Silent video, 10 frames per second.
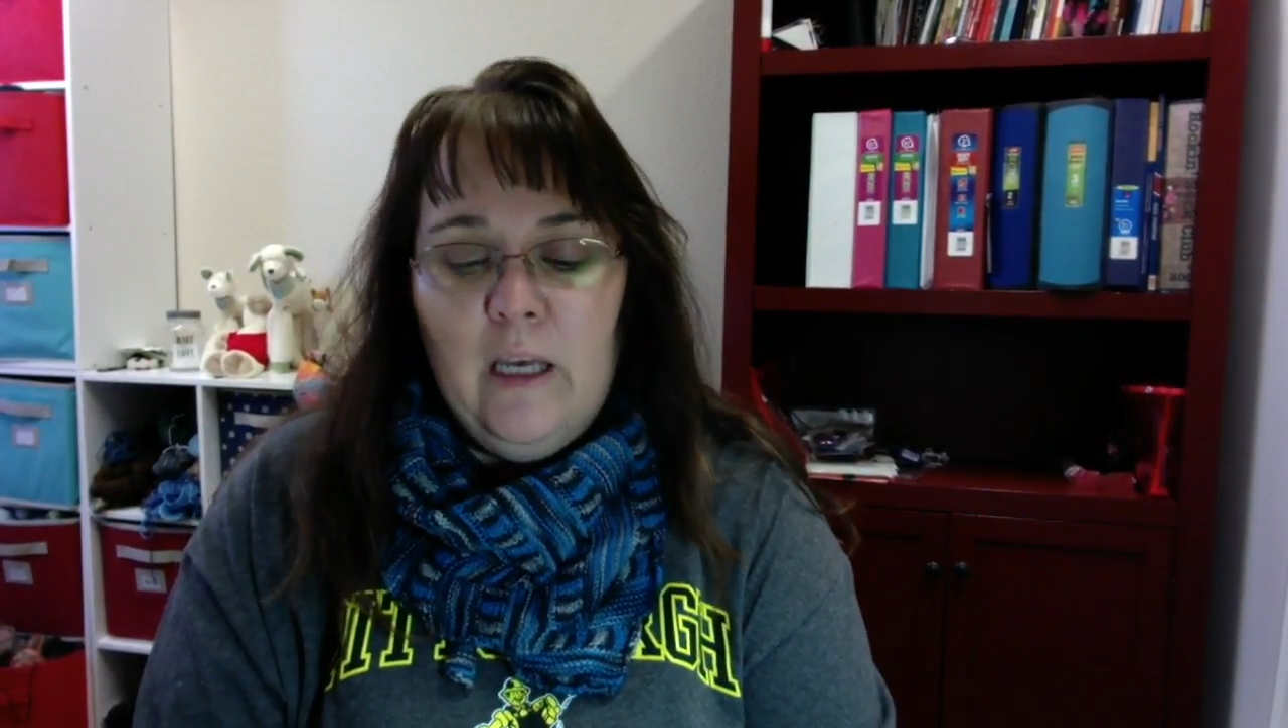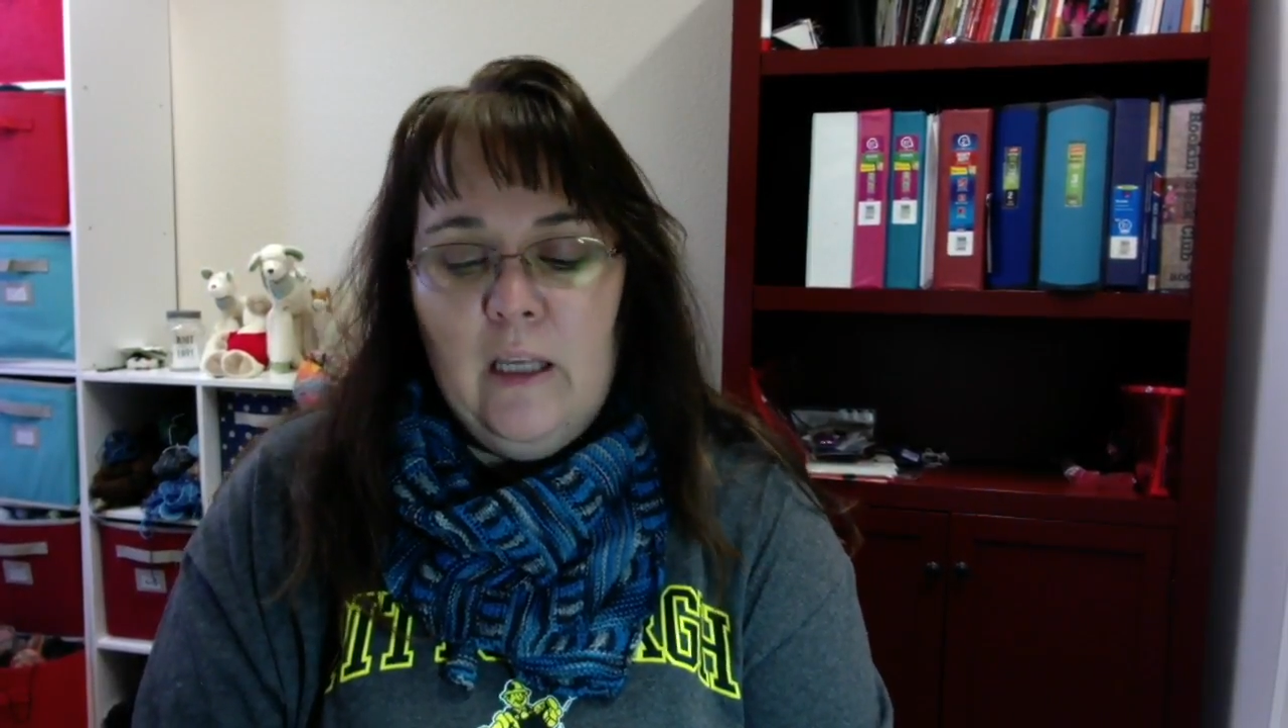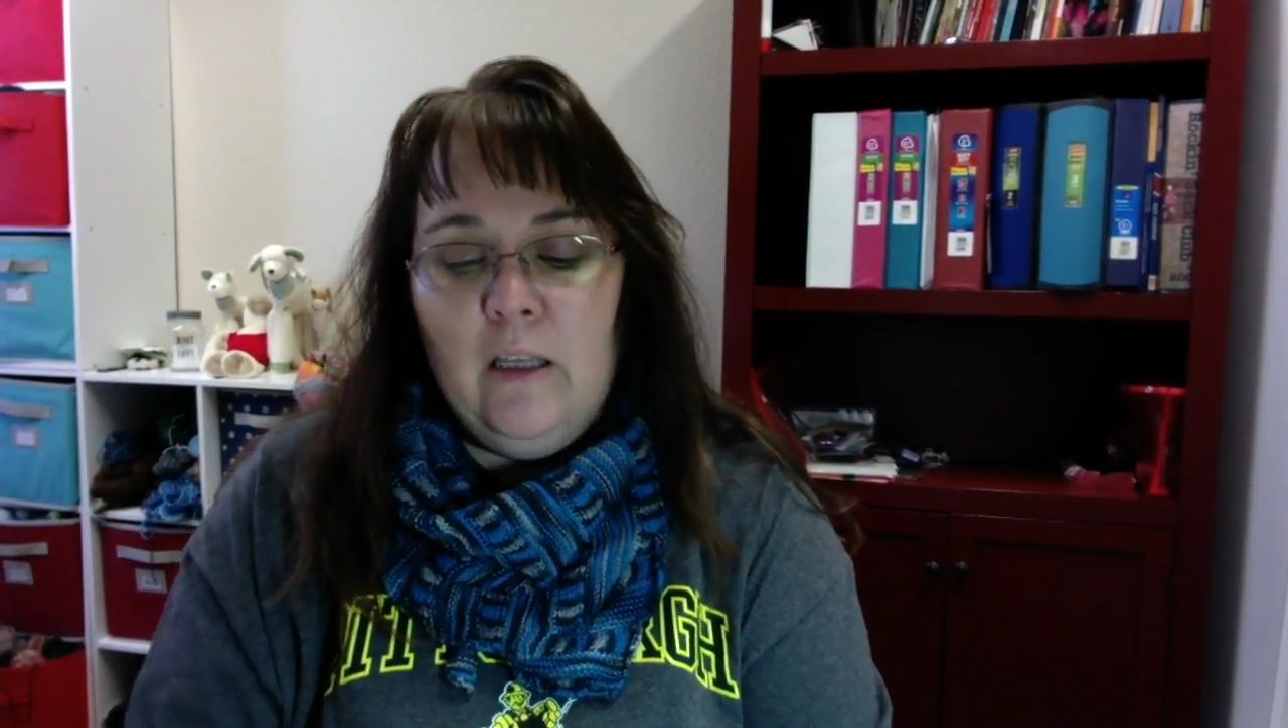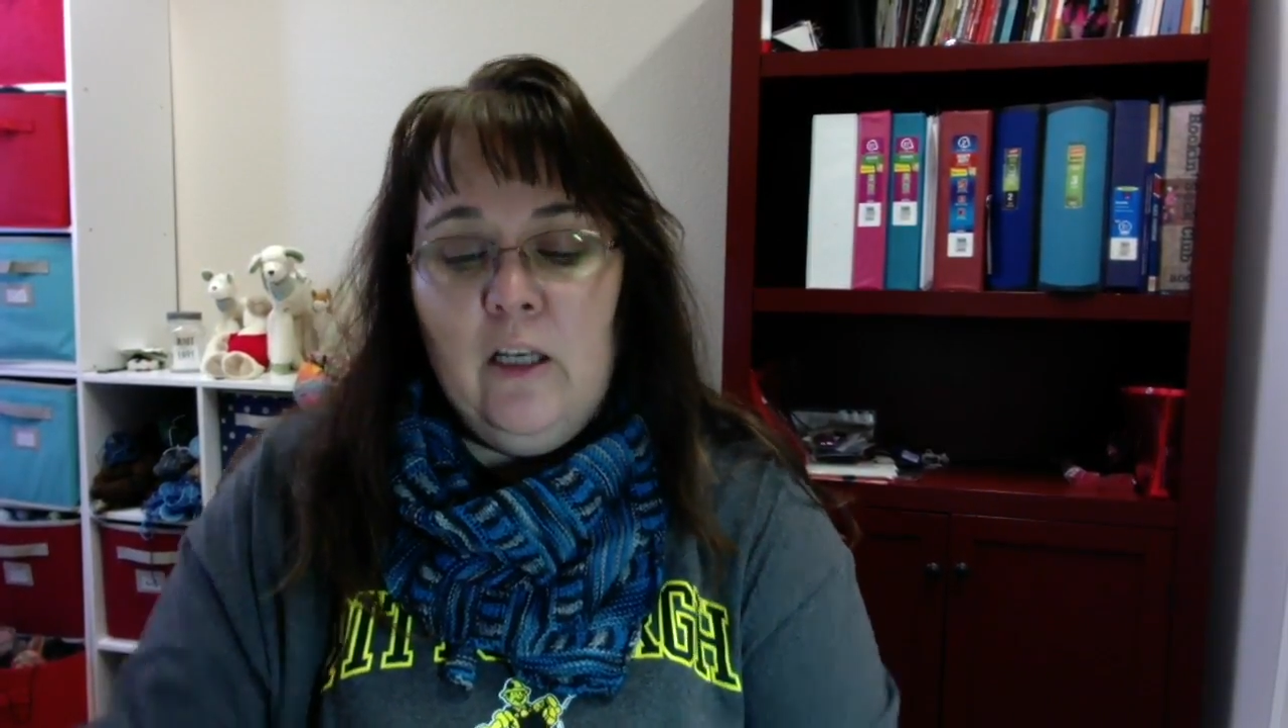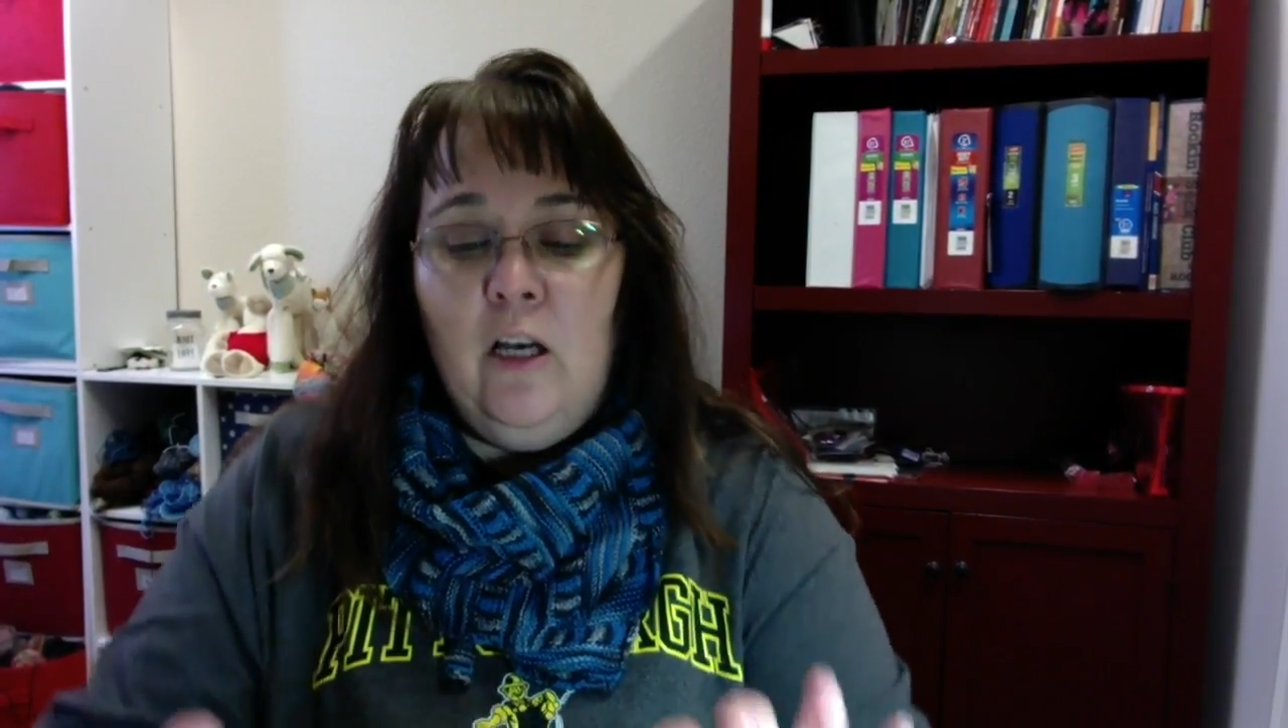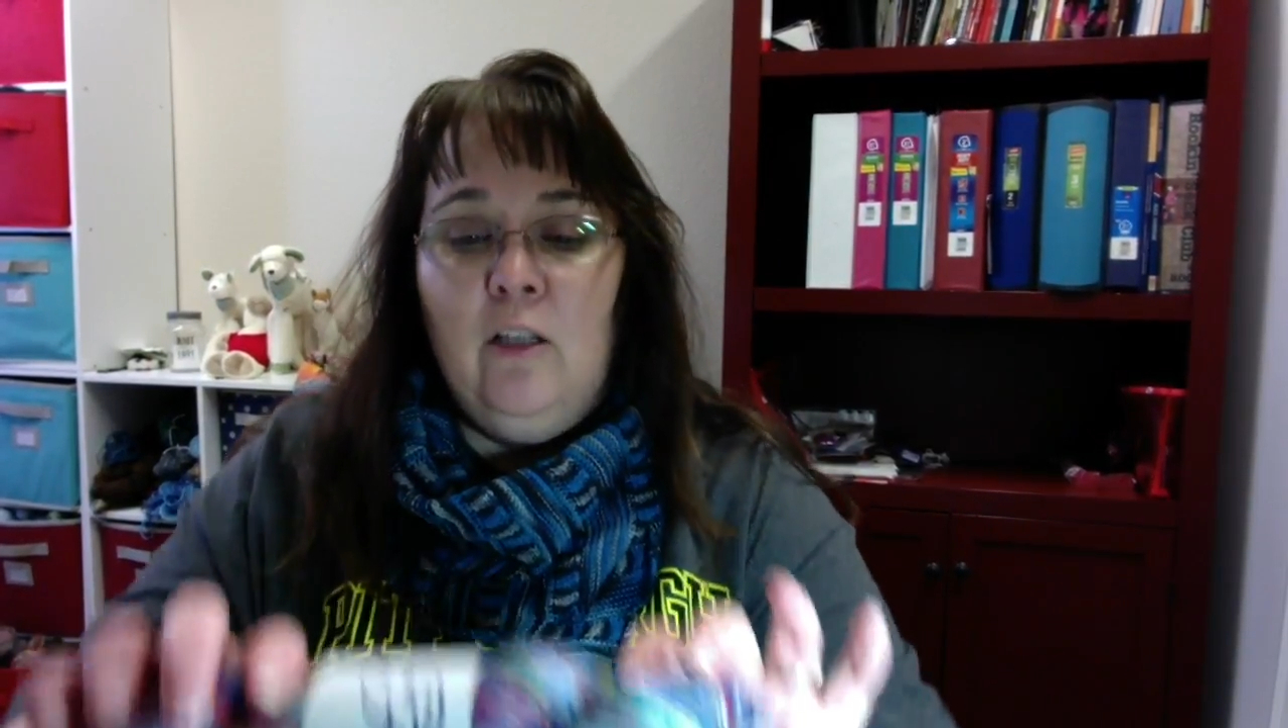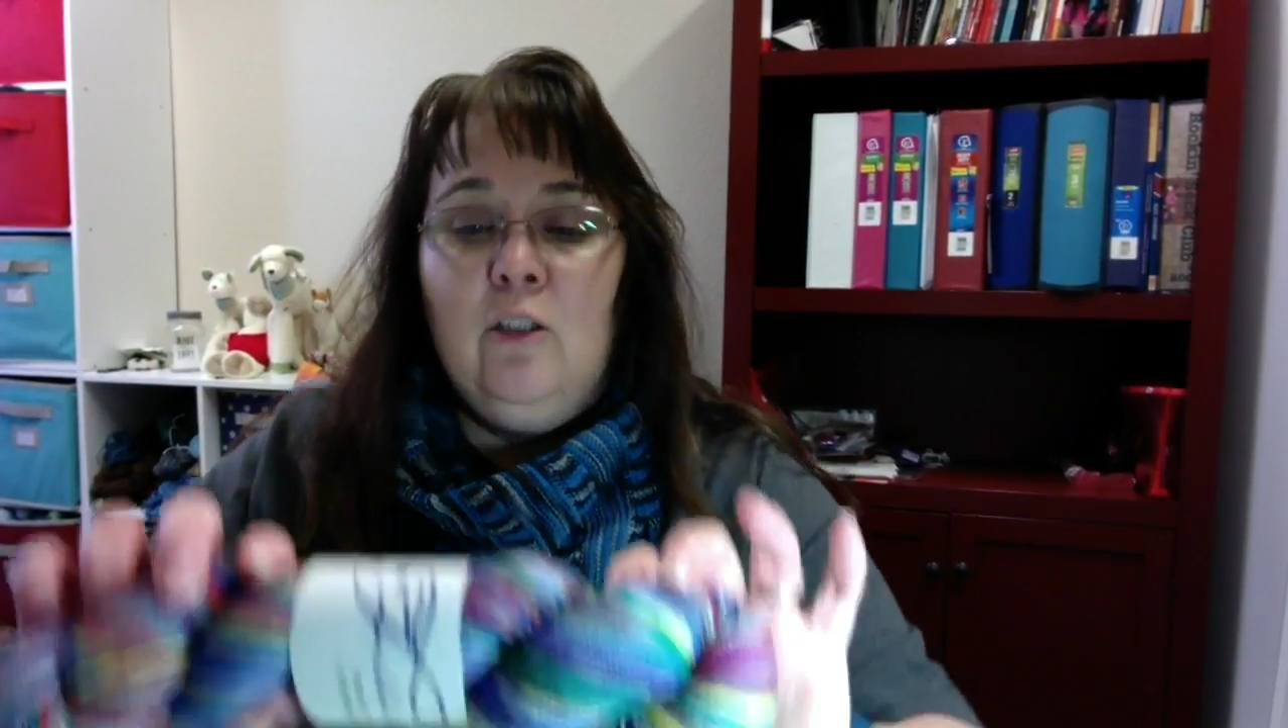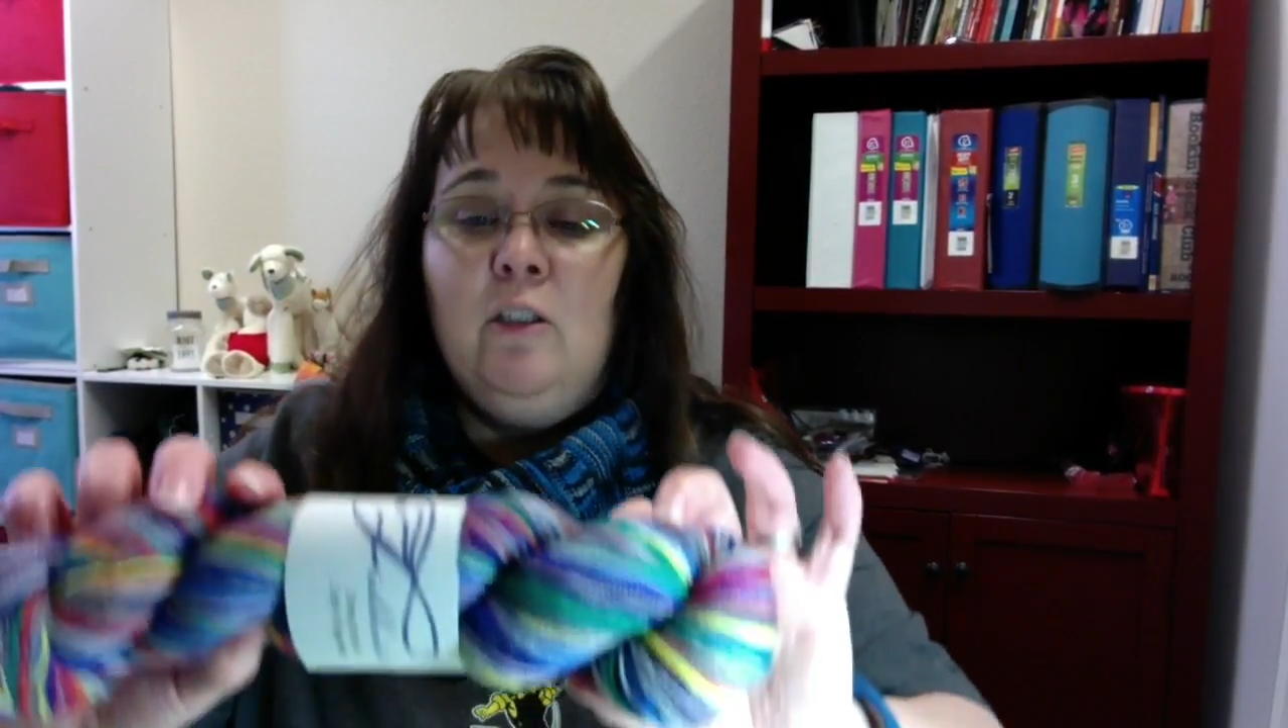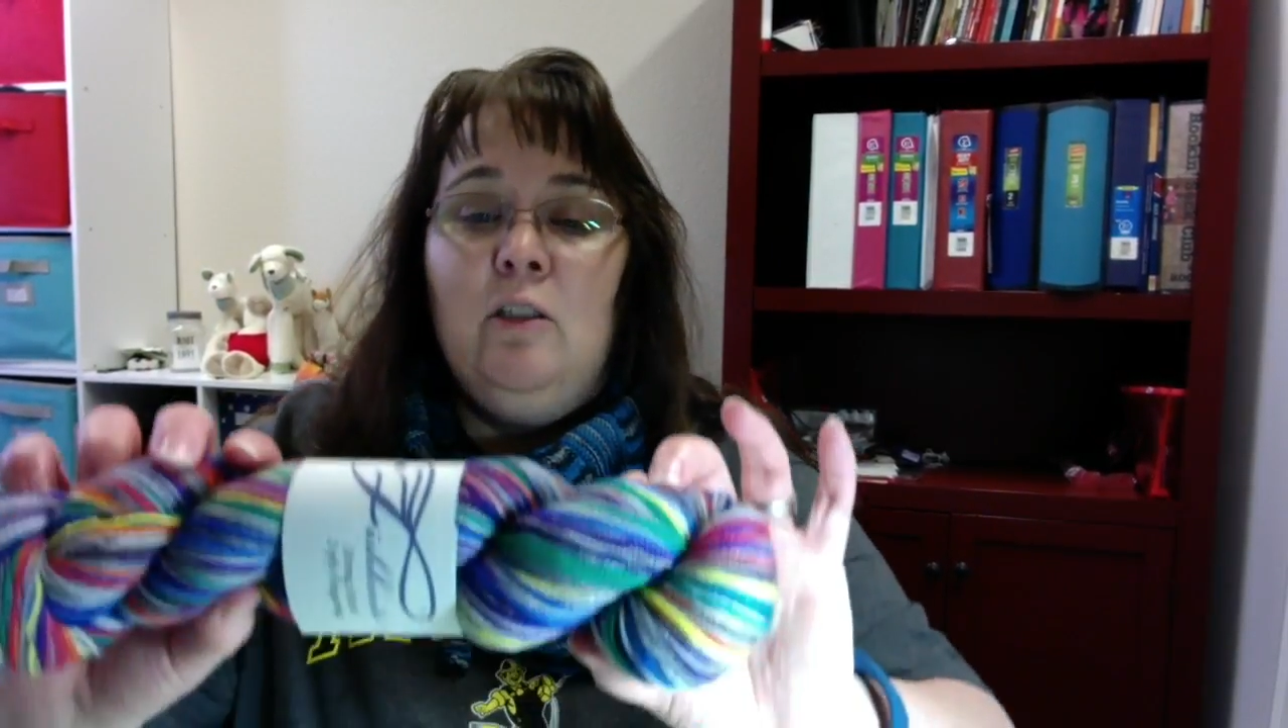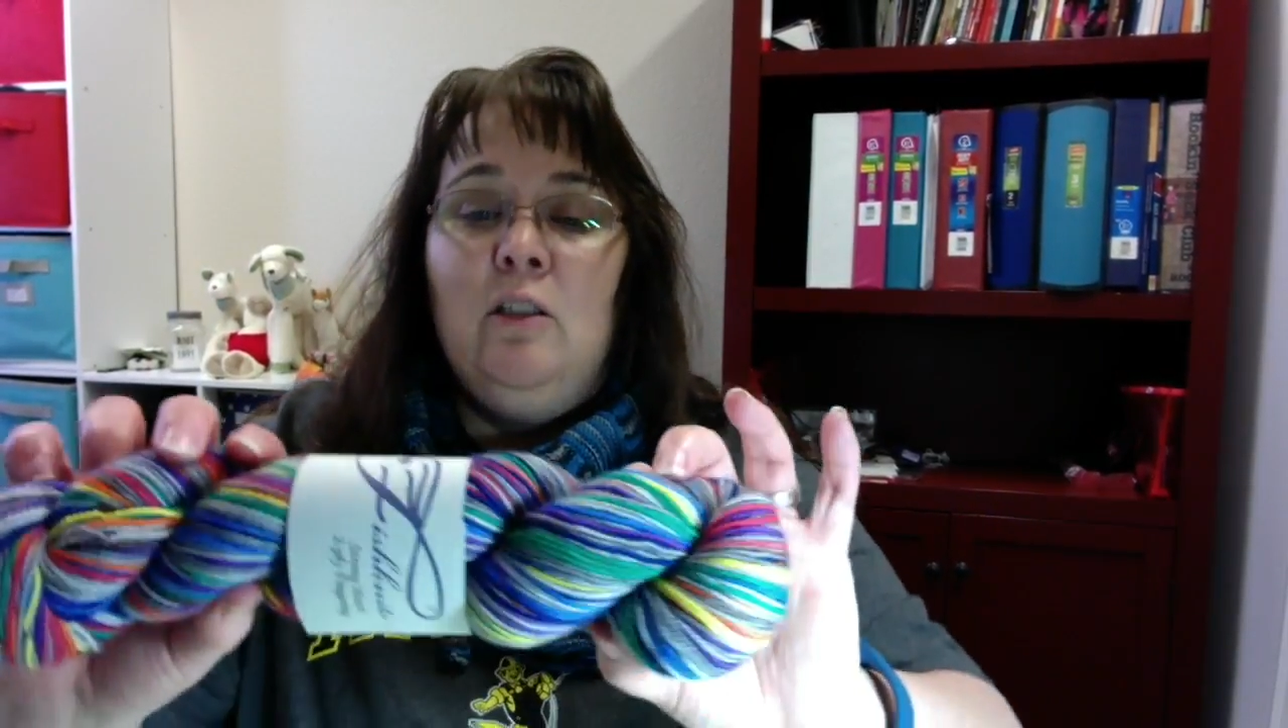The color